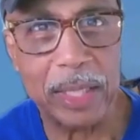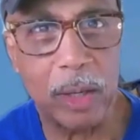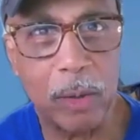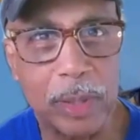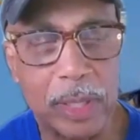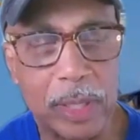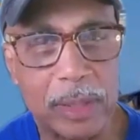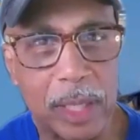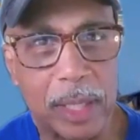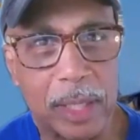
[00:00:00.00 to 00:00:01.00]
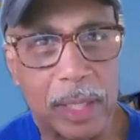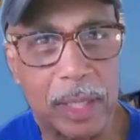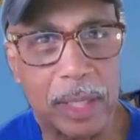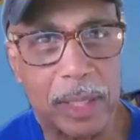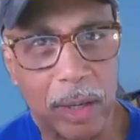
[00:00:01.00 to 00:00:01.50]
I know that
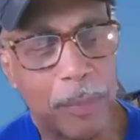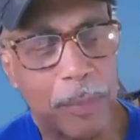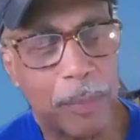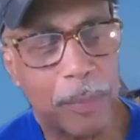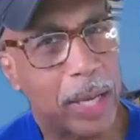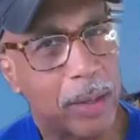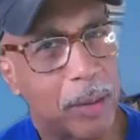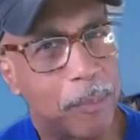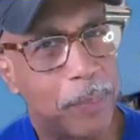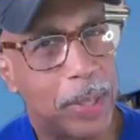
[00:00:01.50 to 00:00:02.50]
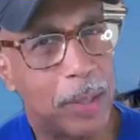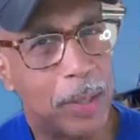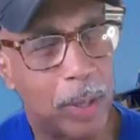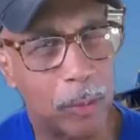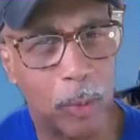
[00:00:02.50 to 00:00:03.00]
uh, at our company we had a
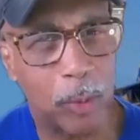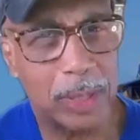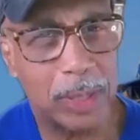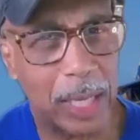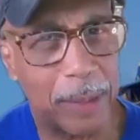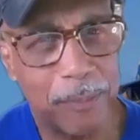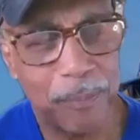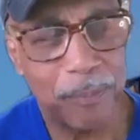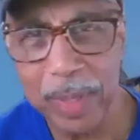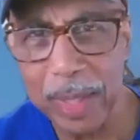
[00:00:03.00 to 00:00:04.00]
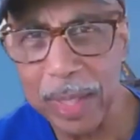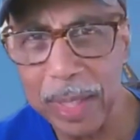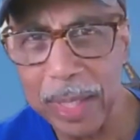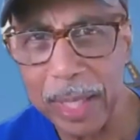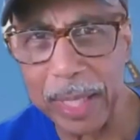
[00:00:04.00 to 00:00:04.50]
big one one time,
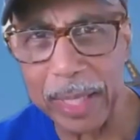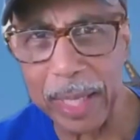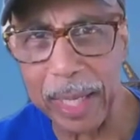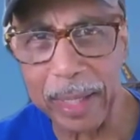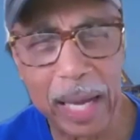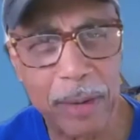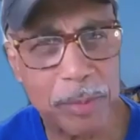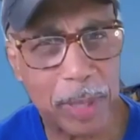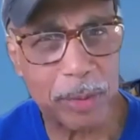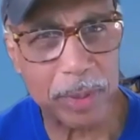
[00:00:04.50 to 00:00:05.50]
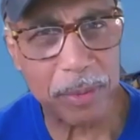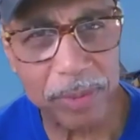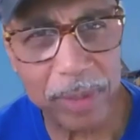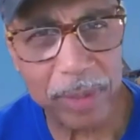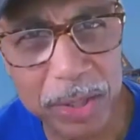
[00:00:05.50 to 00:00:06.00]
and uh, a guy was my
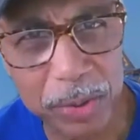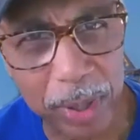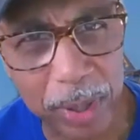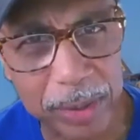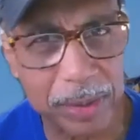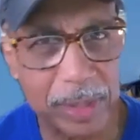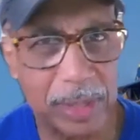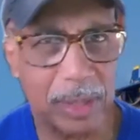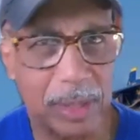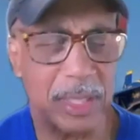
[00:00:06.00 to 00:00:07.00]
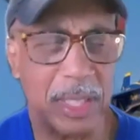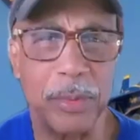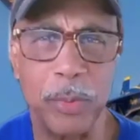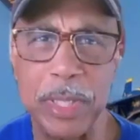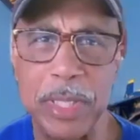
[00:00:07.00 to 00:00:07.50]
he's a flight instructor in
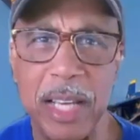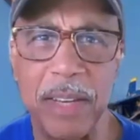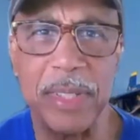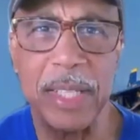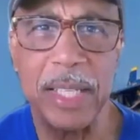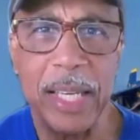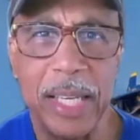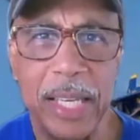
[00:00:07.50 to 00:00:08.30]
uh, 727.